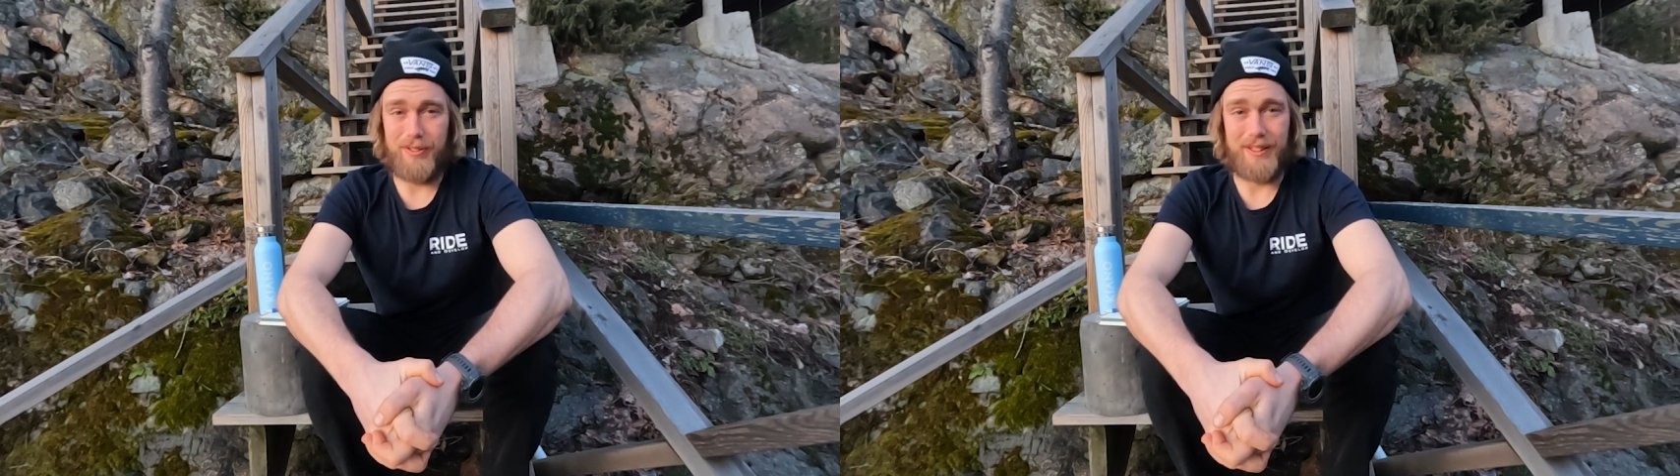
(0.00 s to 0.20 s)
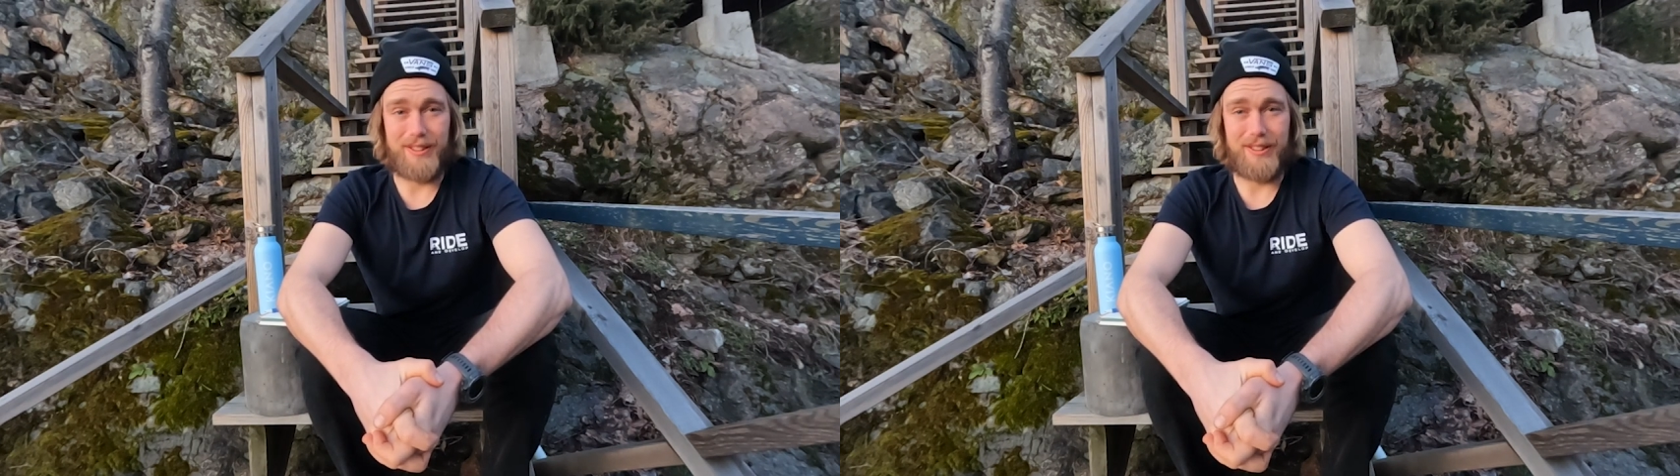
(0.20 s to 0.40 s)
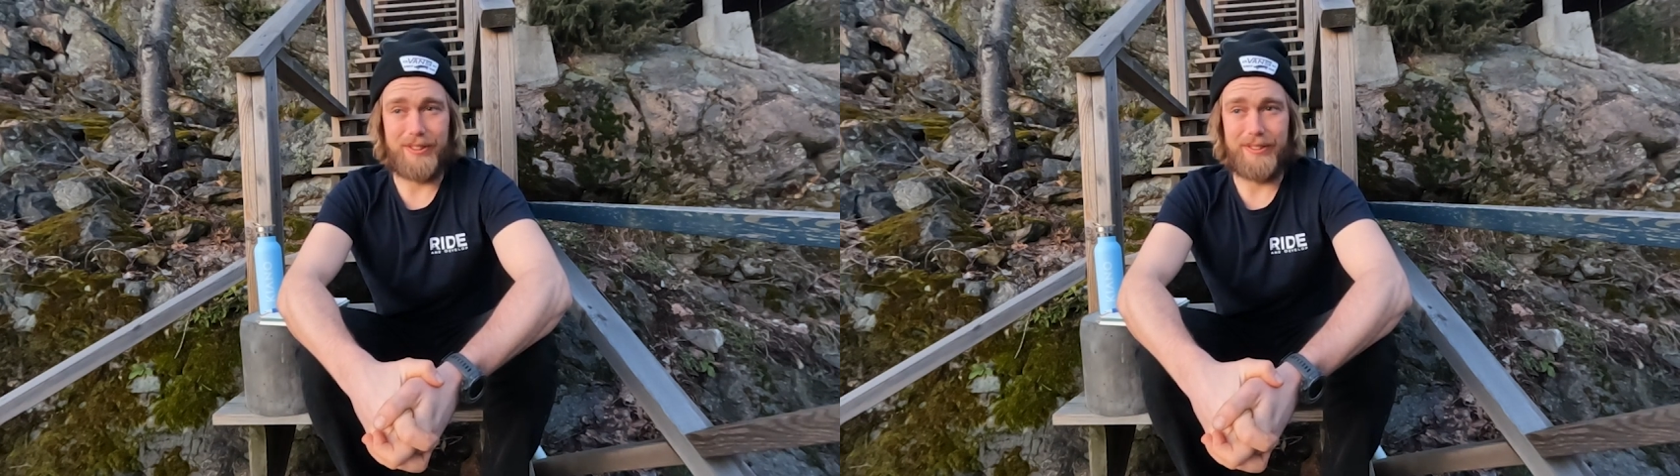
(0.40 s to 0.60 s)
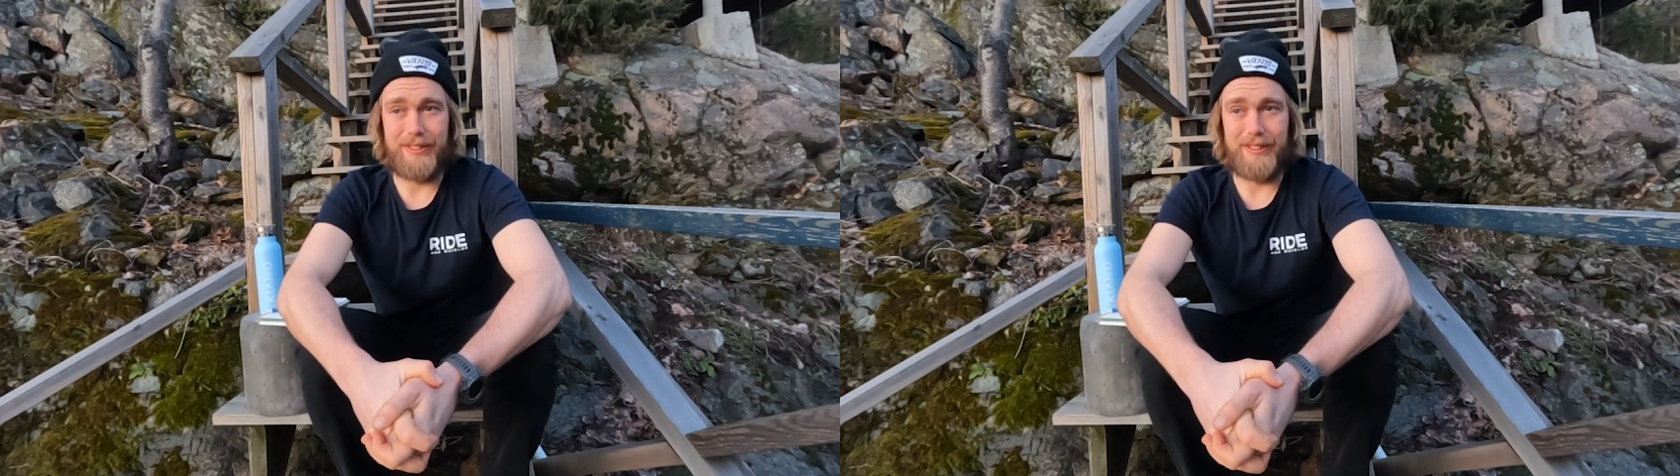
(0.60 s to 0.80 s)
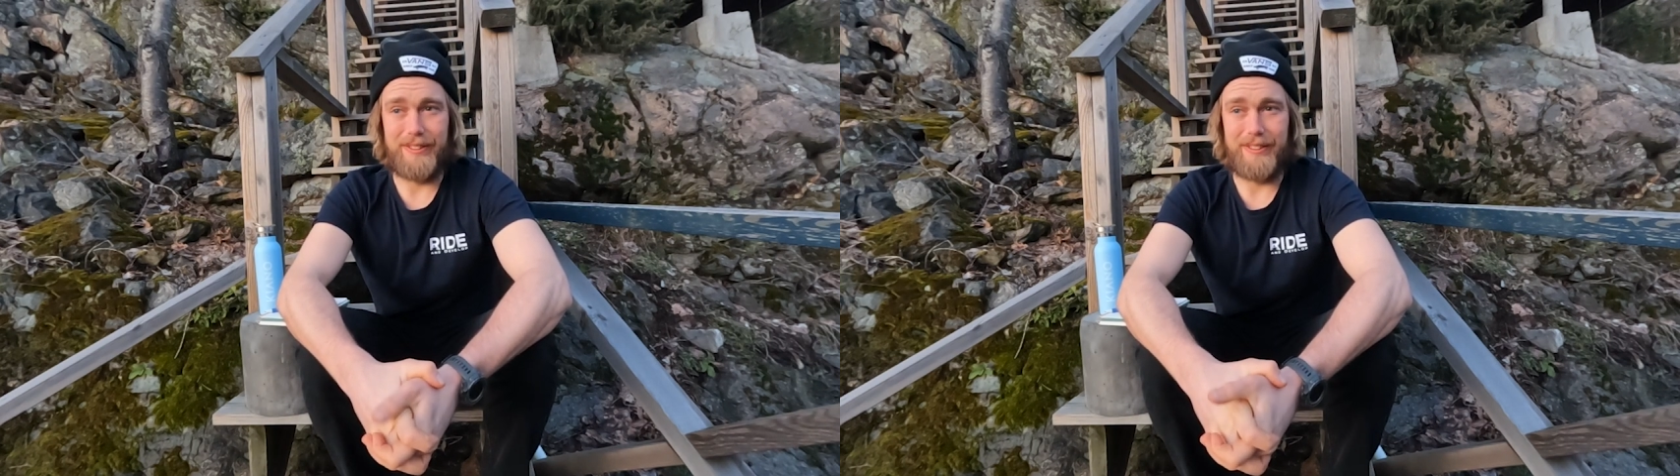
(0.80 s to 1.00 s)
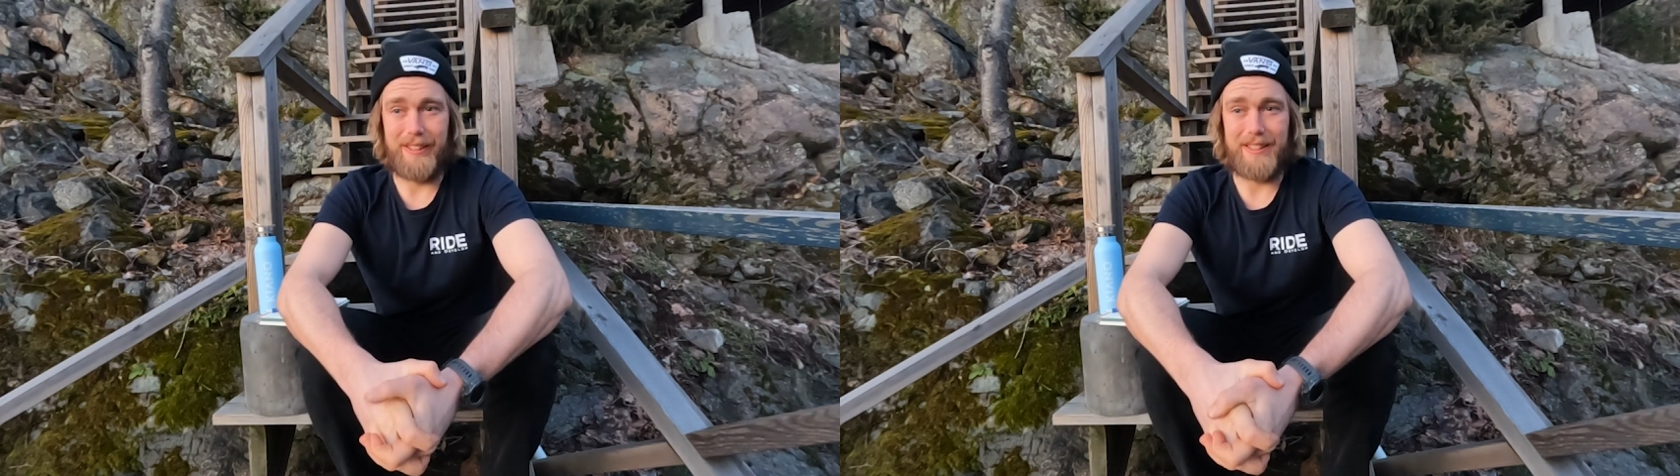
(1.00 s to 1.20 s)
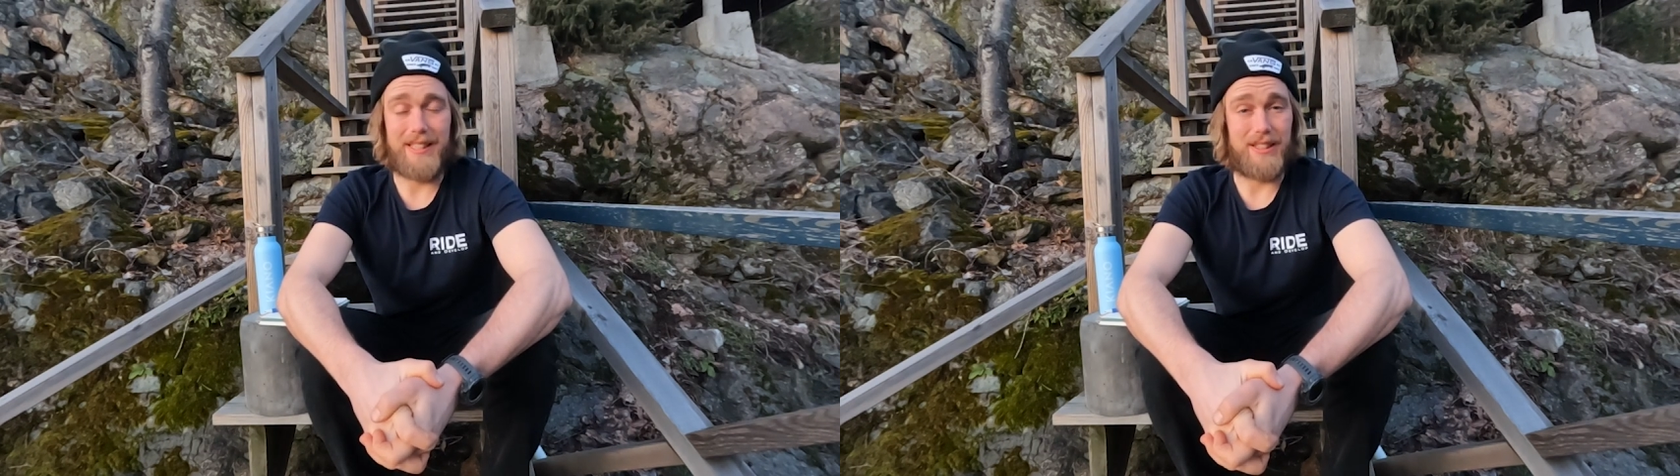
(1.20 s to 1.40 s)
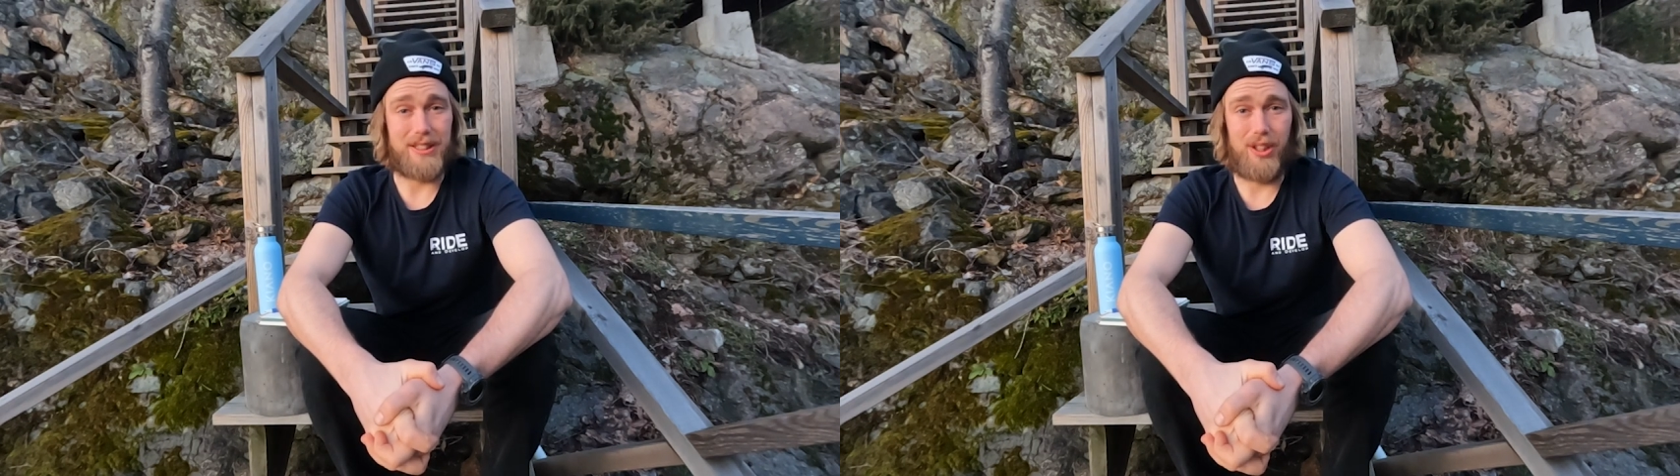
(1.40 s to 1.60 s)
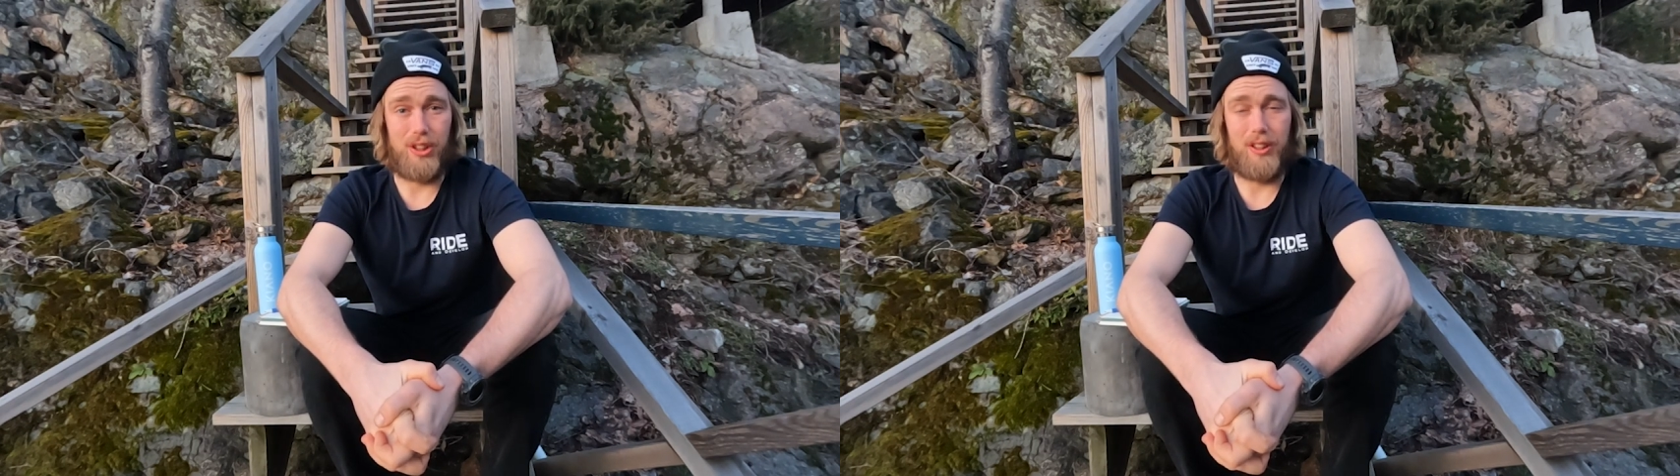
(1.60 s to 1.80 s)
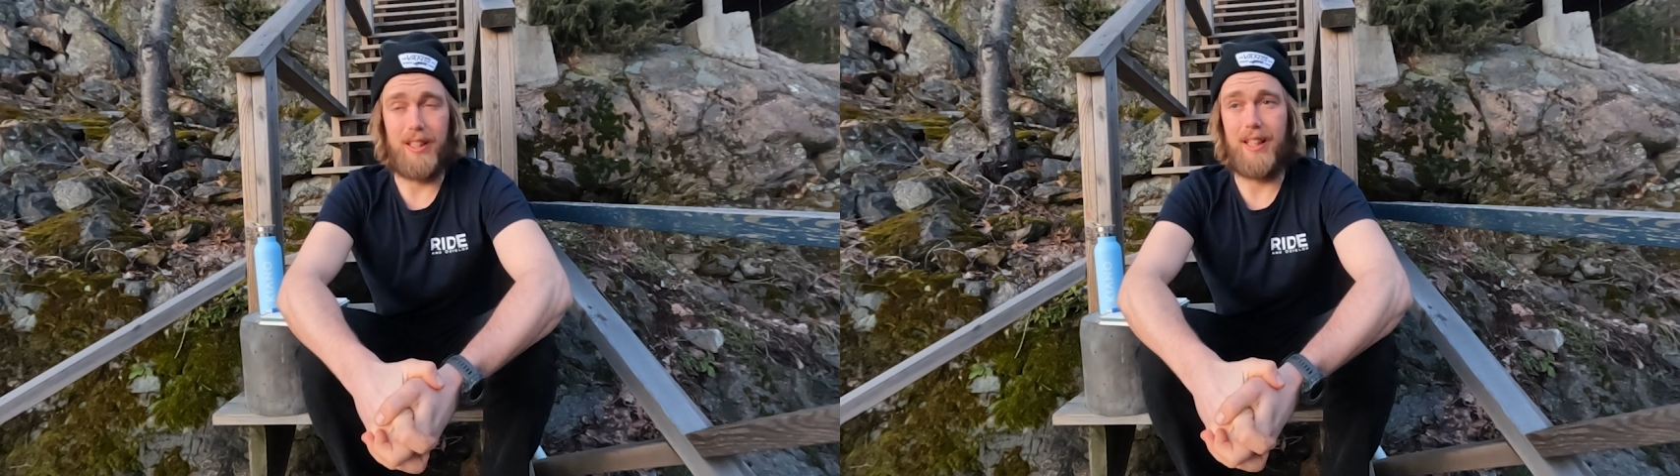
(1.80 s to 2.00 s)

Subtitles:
things do like take a toll.